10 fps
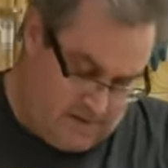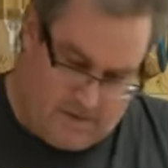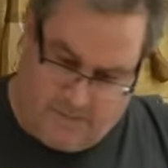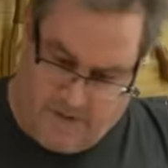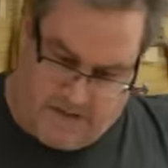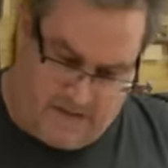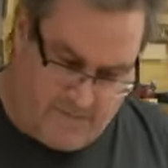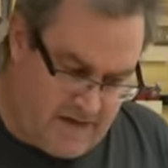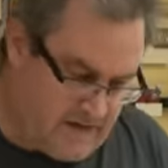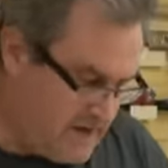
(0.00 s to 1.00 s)
But in
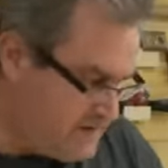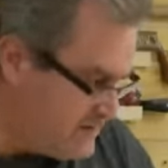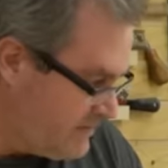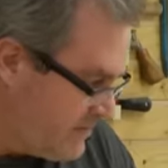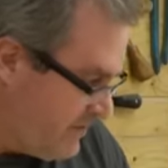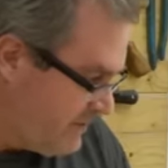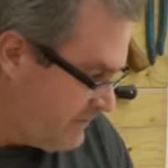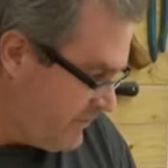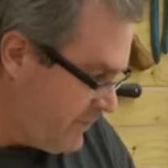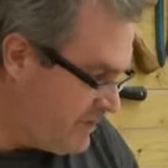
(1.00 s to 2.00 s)
my case, I'm going
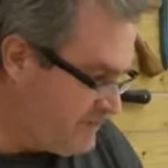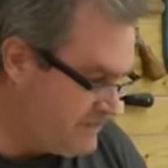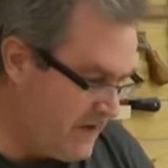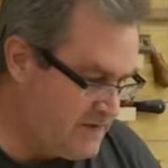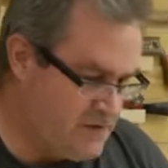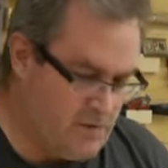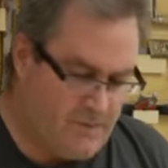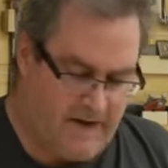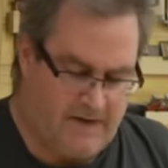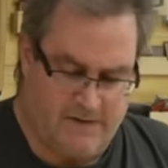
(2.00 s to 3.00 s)
for a
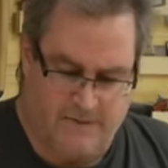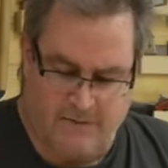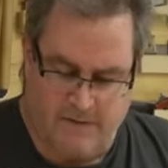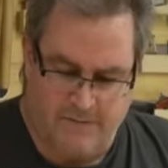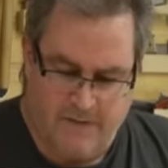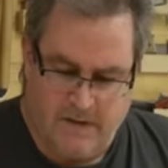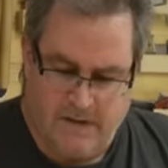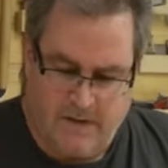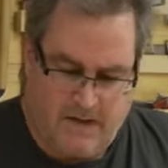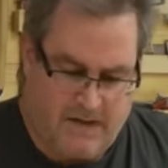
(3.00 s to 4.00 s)
2-panel door.
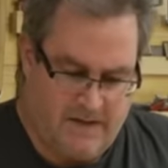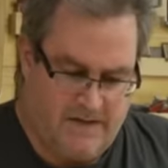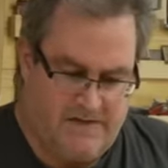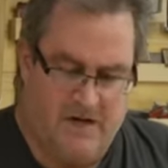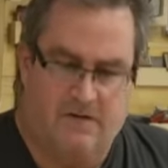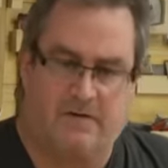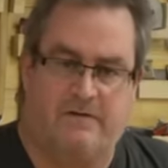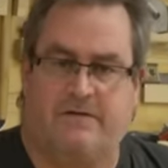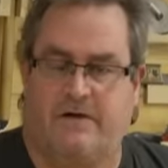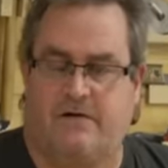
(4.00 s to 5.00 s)
And the general
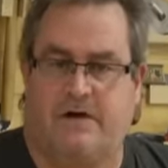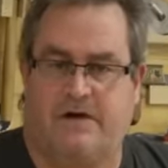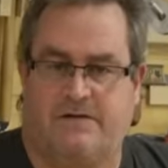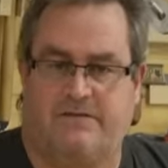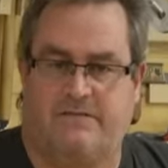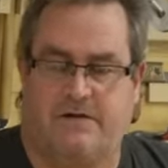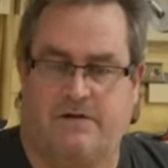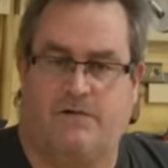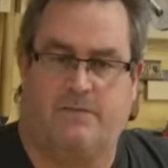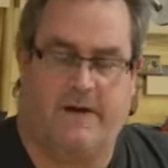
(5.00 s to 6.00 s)
configuration for the
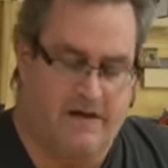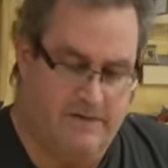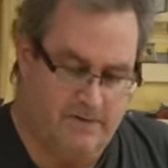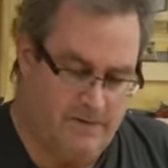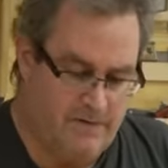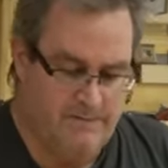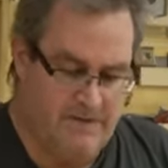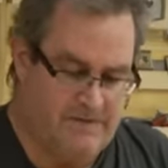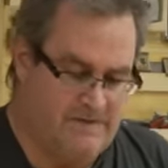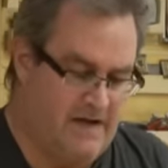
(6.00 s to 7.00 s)
2-panel door
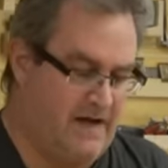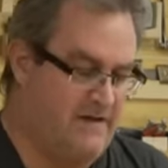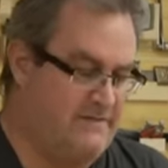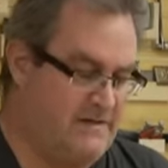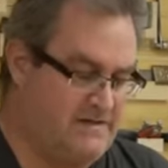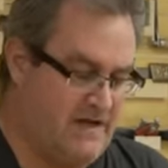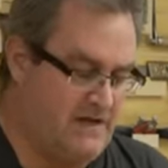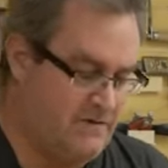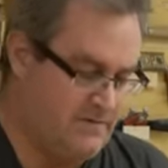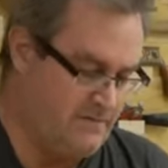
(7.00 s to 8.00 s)
is to have the
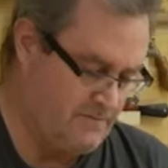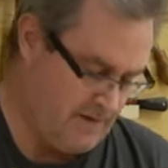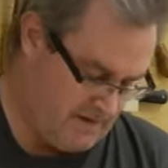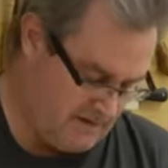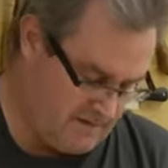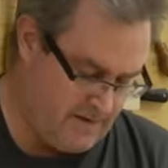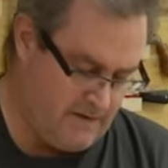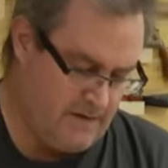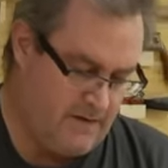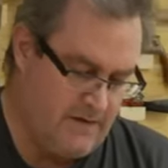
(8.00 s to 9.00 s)
center rail
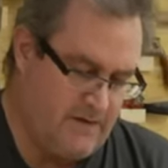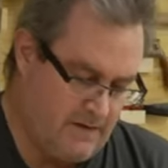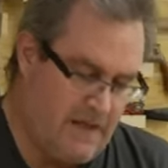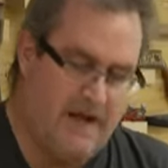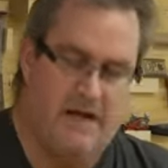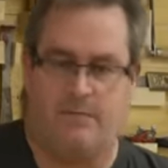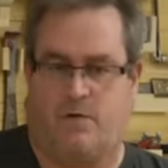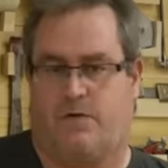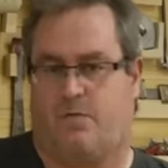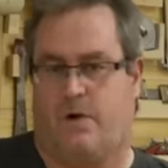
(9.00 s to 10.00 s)
line up
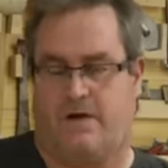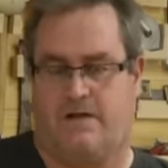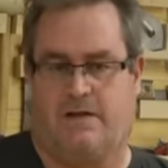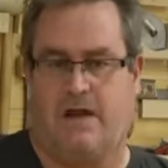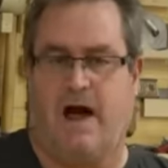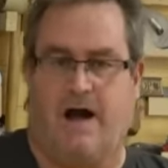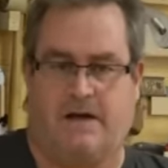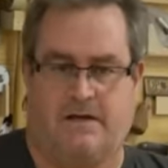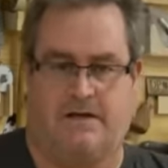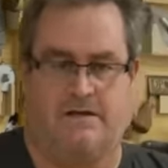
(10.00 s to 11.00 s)
with where the
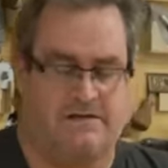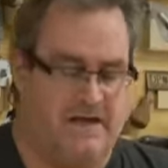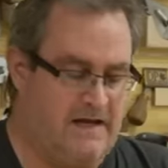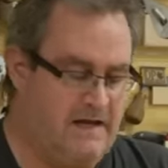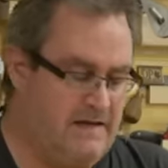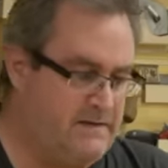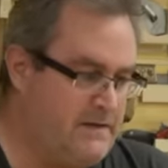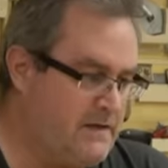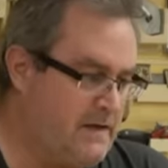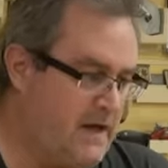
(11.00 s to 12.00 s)
lock is. And in
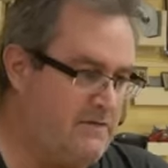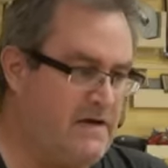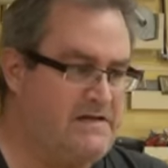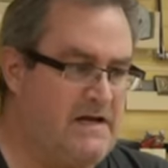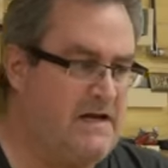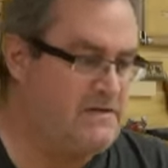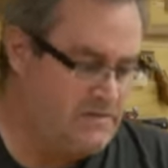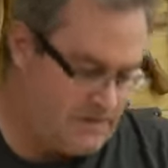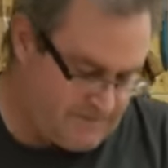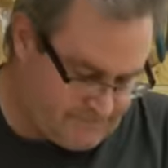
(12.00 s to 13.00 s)
a
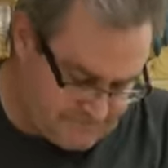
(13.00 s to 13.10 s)
residential